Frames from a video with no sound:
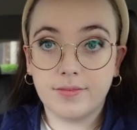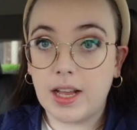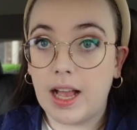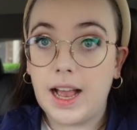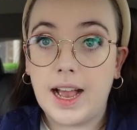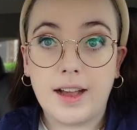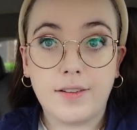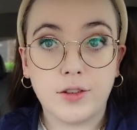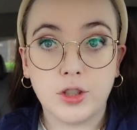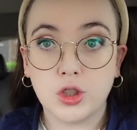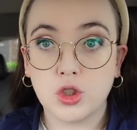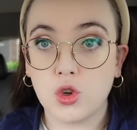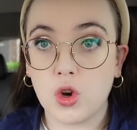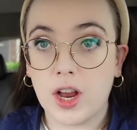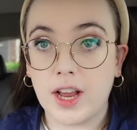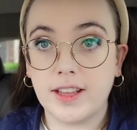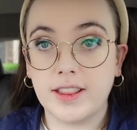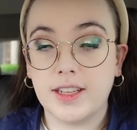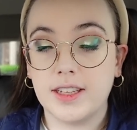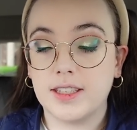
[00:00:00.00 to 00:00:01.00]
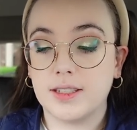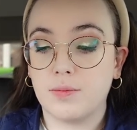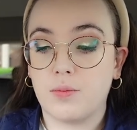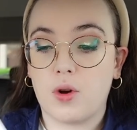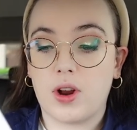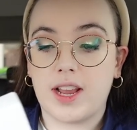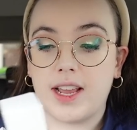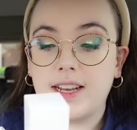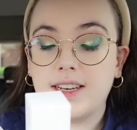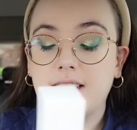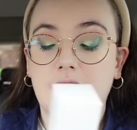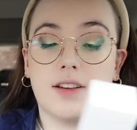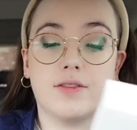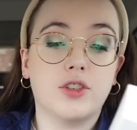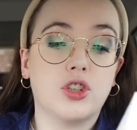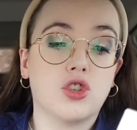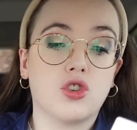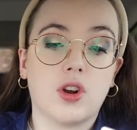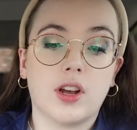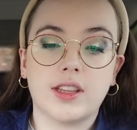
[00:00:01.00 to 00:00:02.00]
Haven't tried this brand,
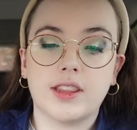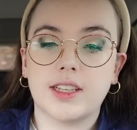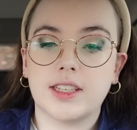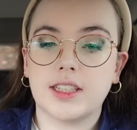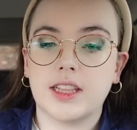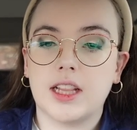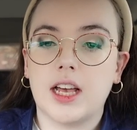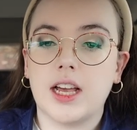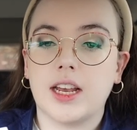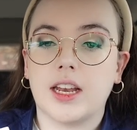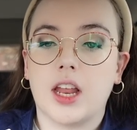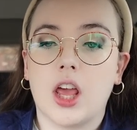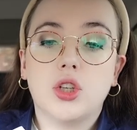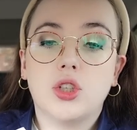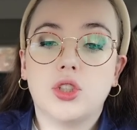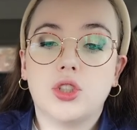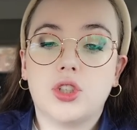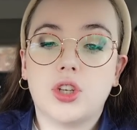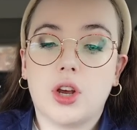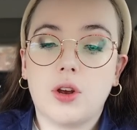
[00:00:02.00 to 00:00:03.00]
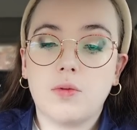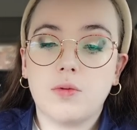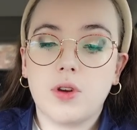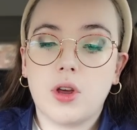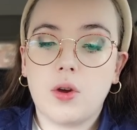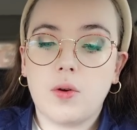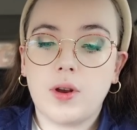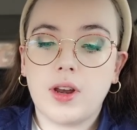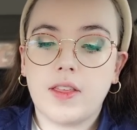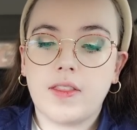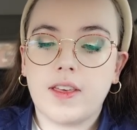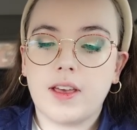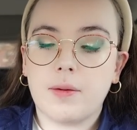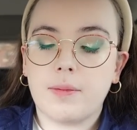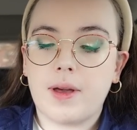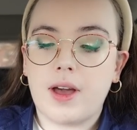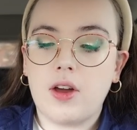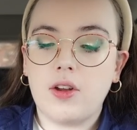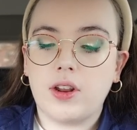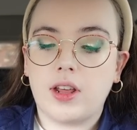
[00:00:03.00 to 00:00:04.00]
haven't tried this line. Don't know anything
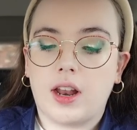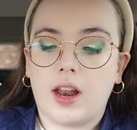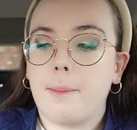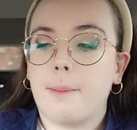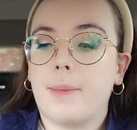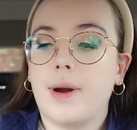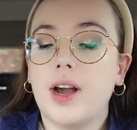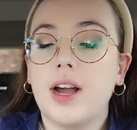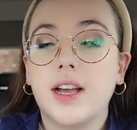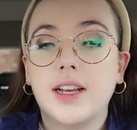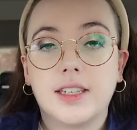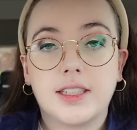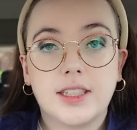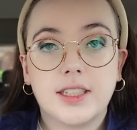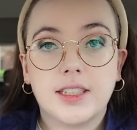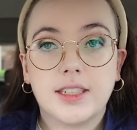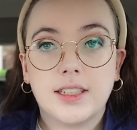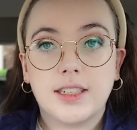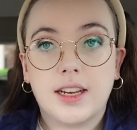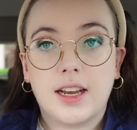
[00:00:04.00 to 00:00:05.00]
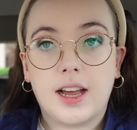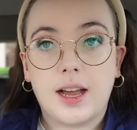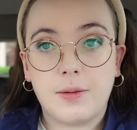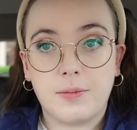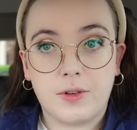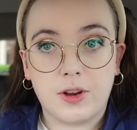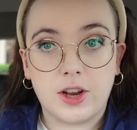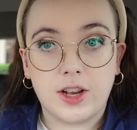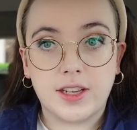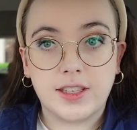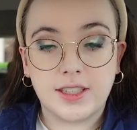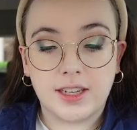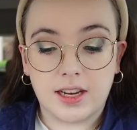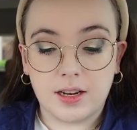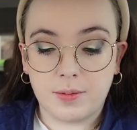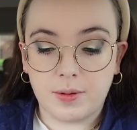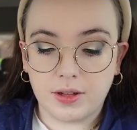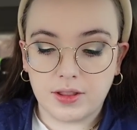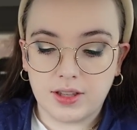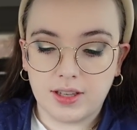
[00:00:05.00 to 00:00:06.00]
about it, but I'm very excited
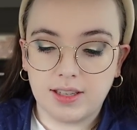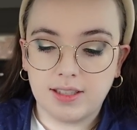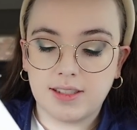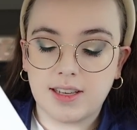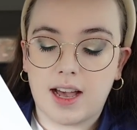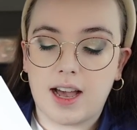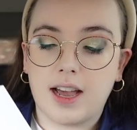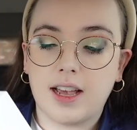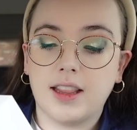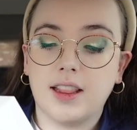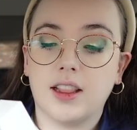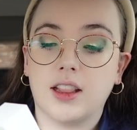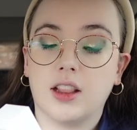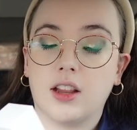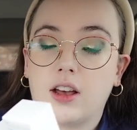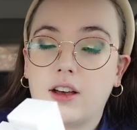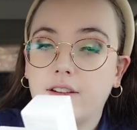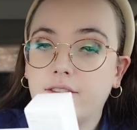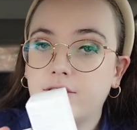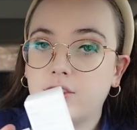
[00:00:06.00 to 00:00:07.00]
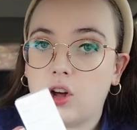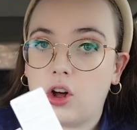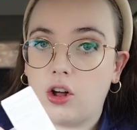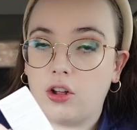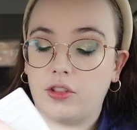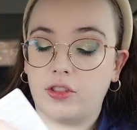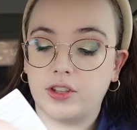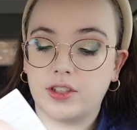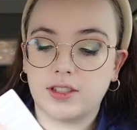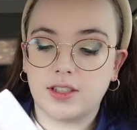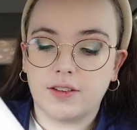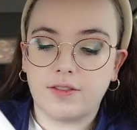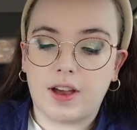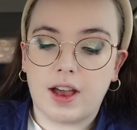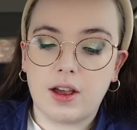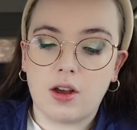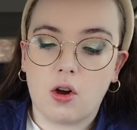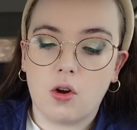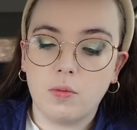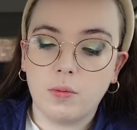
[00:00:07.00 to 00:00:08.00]
about this. I loved all this stuff.
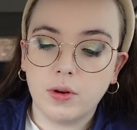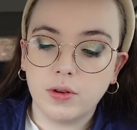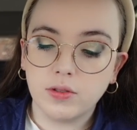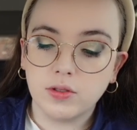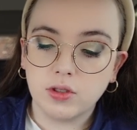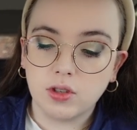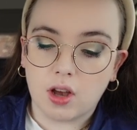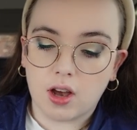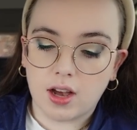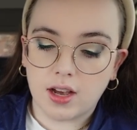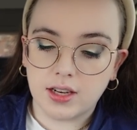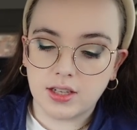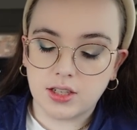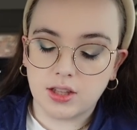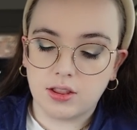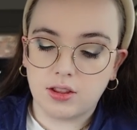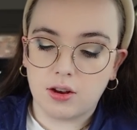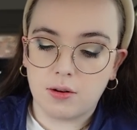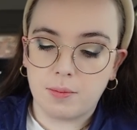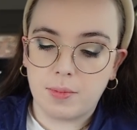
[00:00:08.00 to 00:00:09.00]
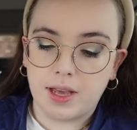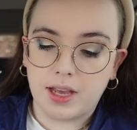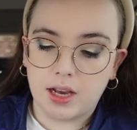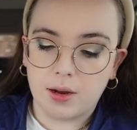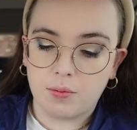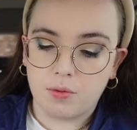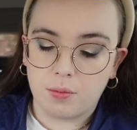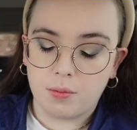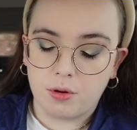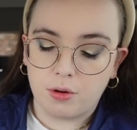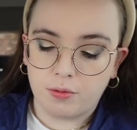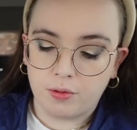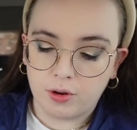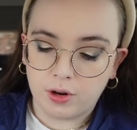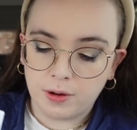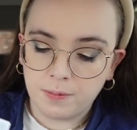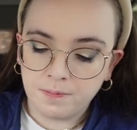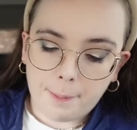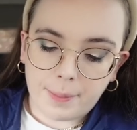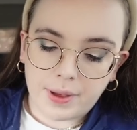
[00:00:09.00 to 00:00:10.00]
I almost got their makeup
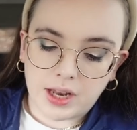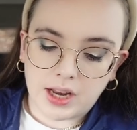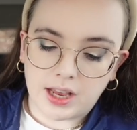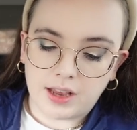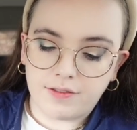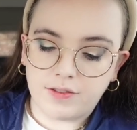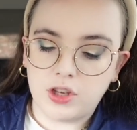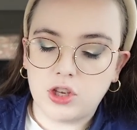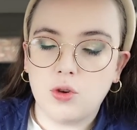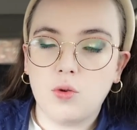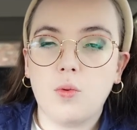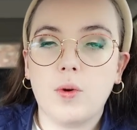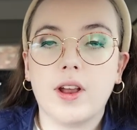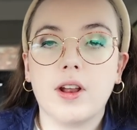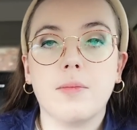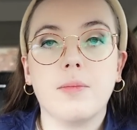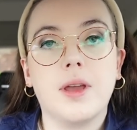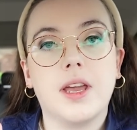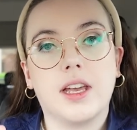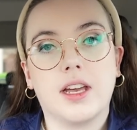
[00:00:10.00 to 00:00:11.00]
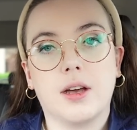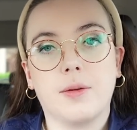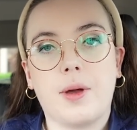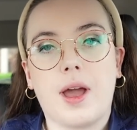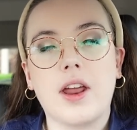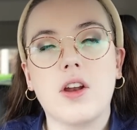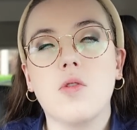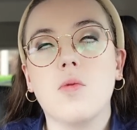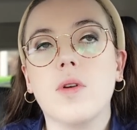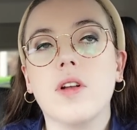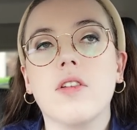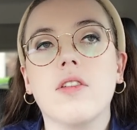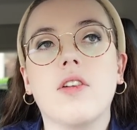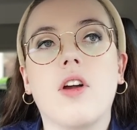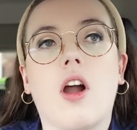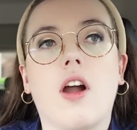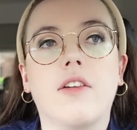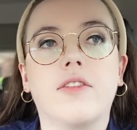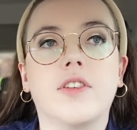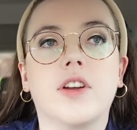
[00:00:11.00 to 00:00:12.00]
remover, but if you wear makeup, I don't wear it
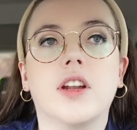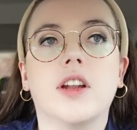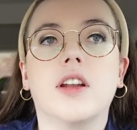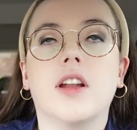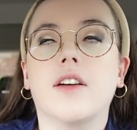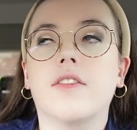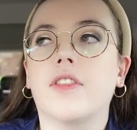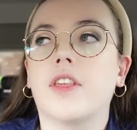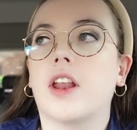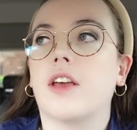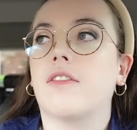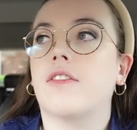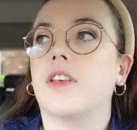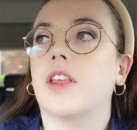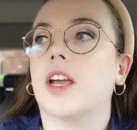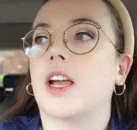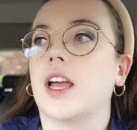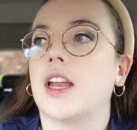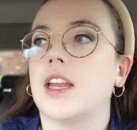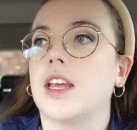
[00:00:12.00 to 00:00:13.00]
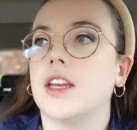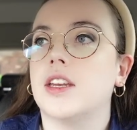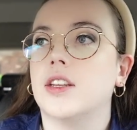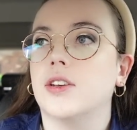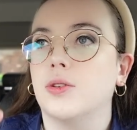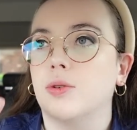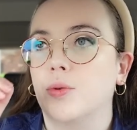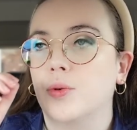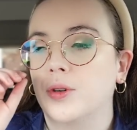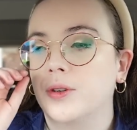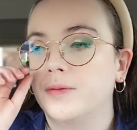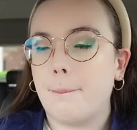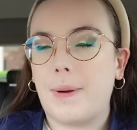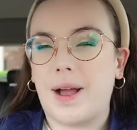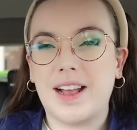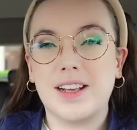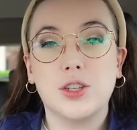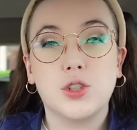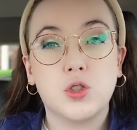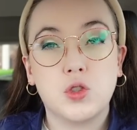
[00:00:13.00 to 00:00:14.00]
often enough that I feel like I need to
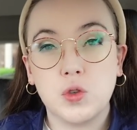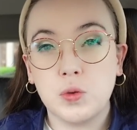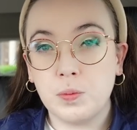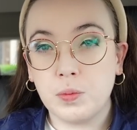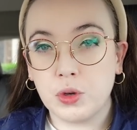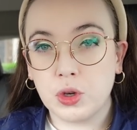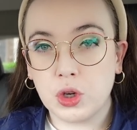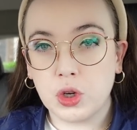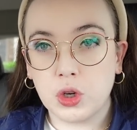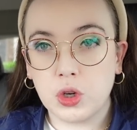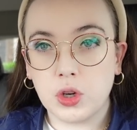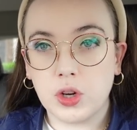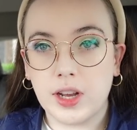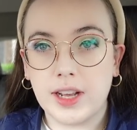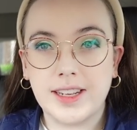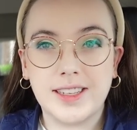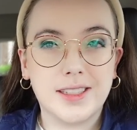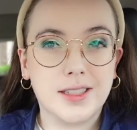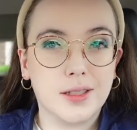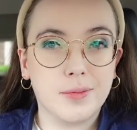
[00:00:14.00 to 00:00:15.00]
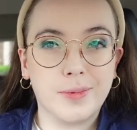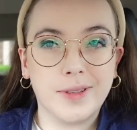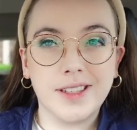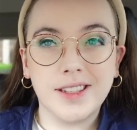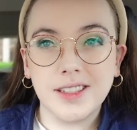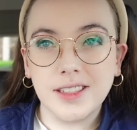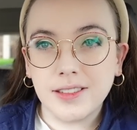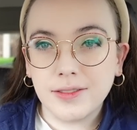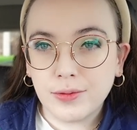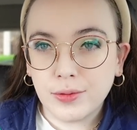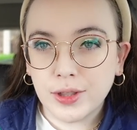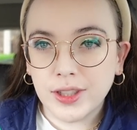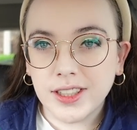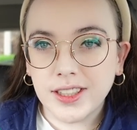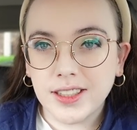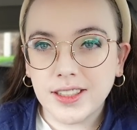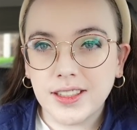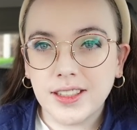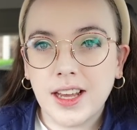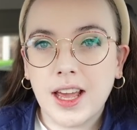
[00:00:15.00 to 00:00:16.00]
buy a super expensive
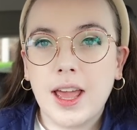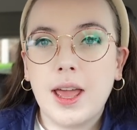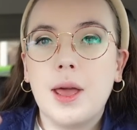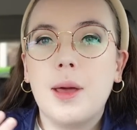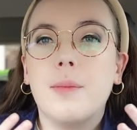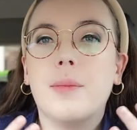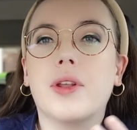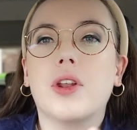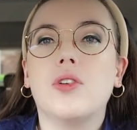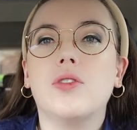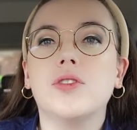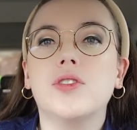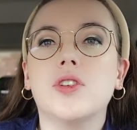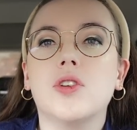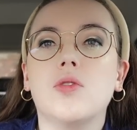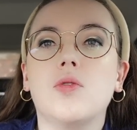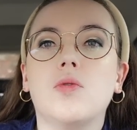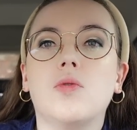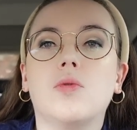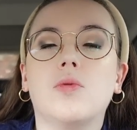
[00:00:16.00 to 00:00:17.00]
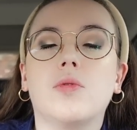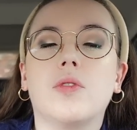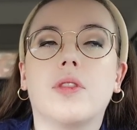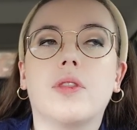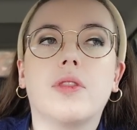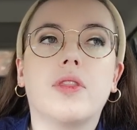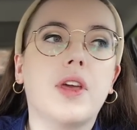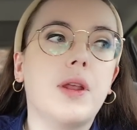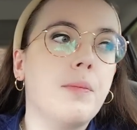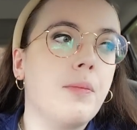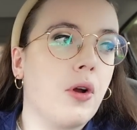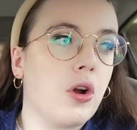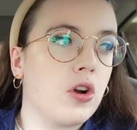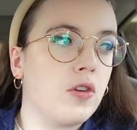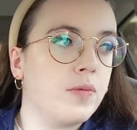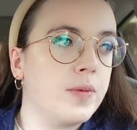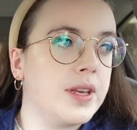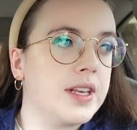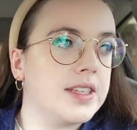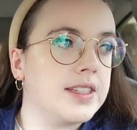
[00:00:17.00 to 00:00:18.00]
one, but also then part
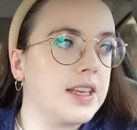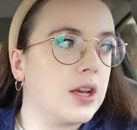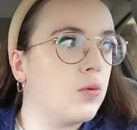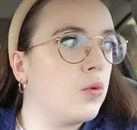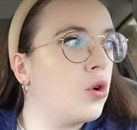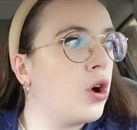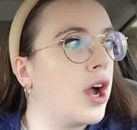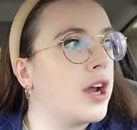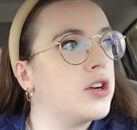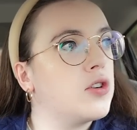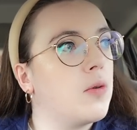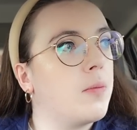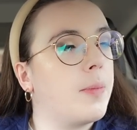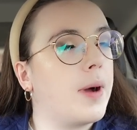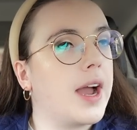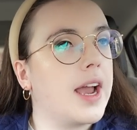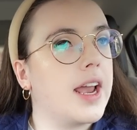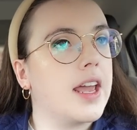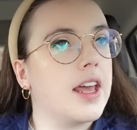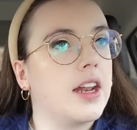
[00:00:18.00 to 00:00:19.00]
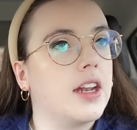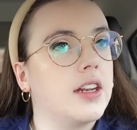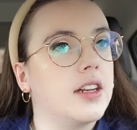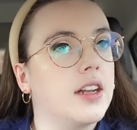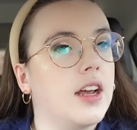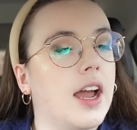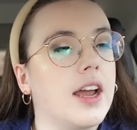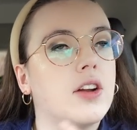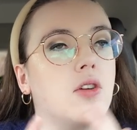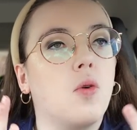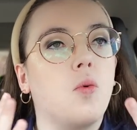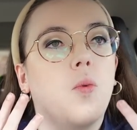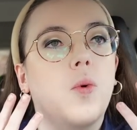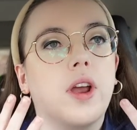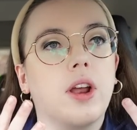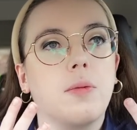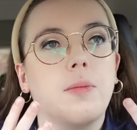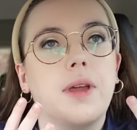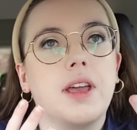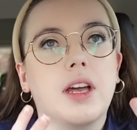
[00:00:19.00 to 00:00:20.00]
of me is like, well, I don't buy it. I don't
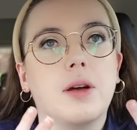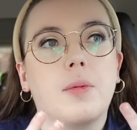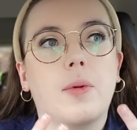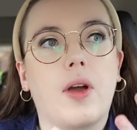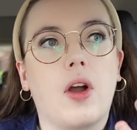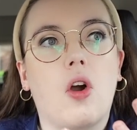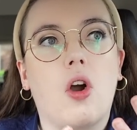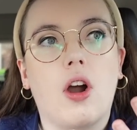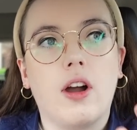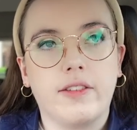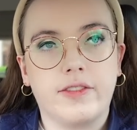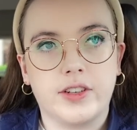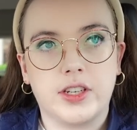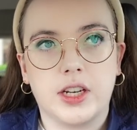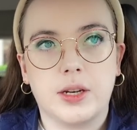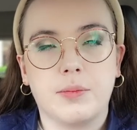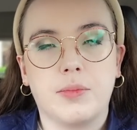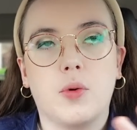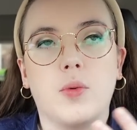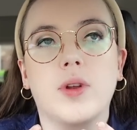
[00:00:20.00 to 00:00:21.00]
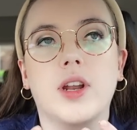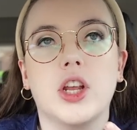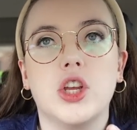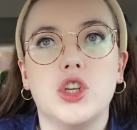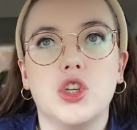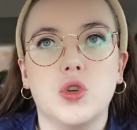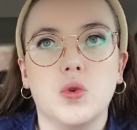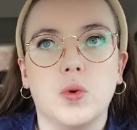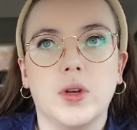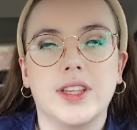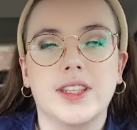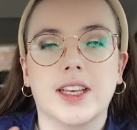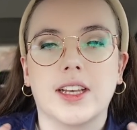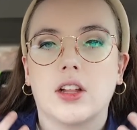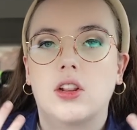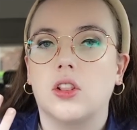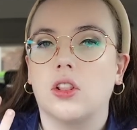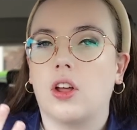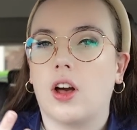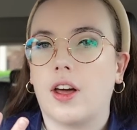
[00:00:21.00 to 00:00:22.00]
wear makeup often, but when I do, it's like
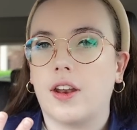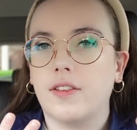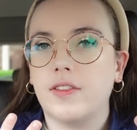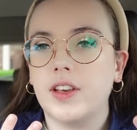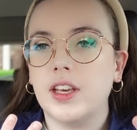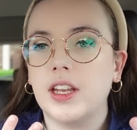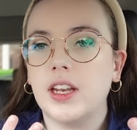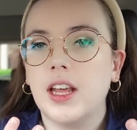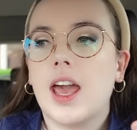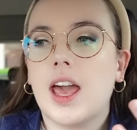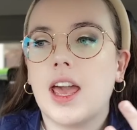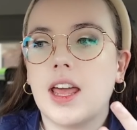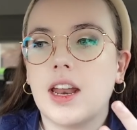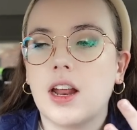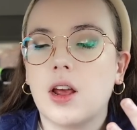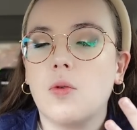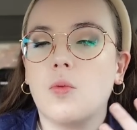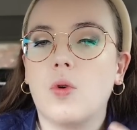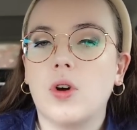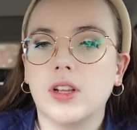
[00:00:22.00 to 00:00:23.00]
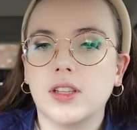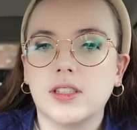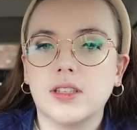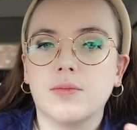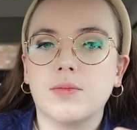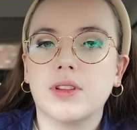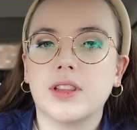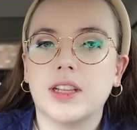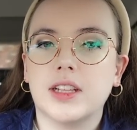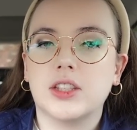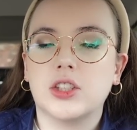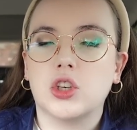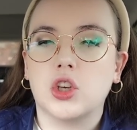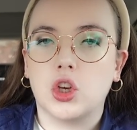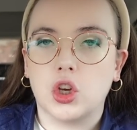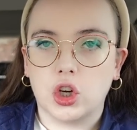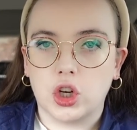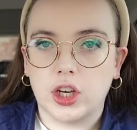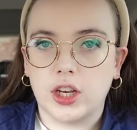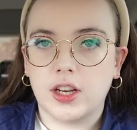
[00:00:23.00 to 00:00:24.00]
a lot of it, and I want something that's
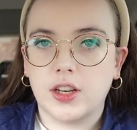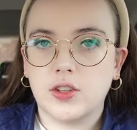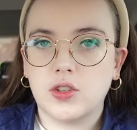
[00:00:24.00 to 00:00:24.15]
good.